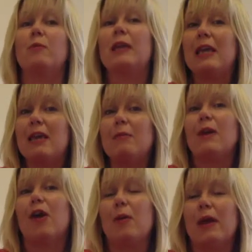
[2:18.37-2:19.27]
And we keep
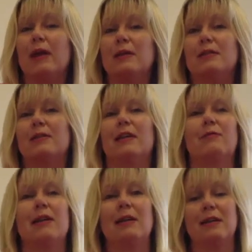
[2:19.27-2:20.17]
going until they
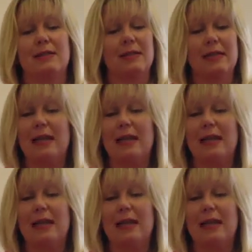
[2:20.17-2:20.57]
realise that,